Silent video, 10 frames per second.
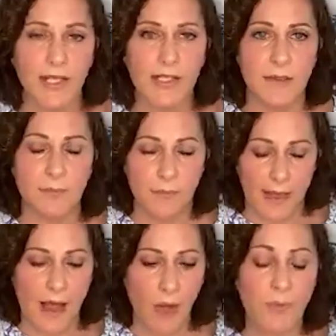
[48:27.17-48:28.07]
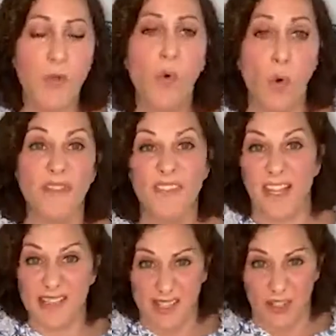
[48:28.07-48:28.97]
we'd like to help you, or
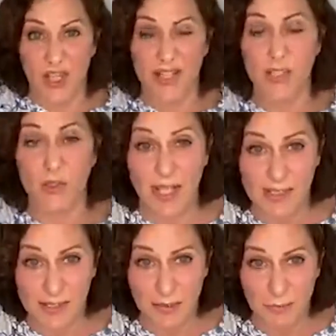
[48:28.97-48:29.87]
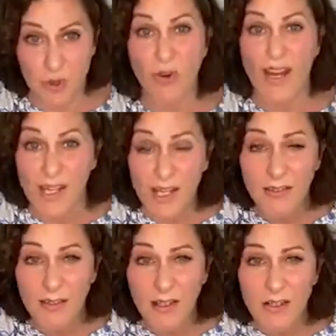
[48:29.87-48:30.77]
if they suggest you get some
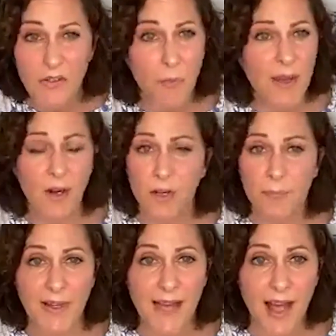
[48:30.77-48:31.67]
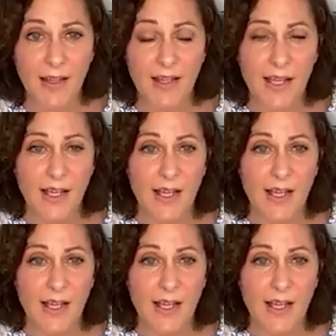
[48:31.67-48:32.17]
training, don't be hurt by that.